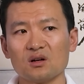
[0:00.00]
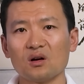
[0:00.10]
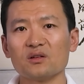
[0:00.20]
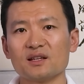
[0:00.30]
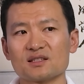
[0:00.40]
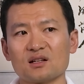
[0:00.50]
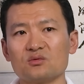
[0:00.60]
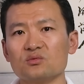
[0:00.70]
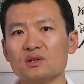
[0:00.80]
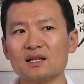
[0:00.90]
All these are
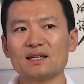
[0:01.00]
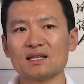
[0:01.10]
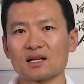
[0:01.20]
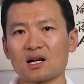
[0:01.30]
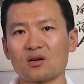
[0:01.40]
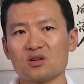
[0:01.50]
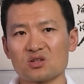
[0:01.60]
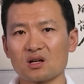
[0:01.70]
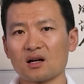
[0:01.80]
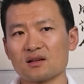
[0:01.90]
really
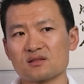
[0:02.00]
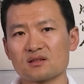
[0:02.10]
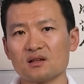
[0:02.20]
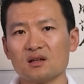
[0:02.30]
encouraging us.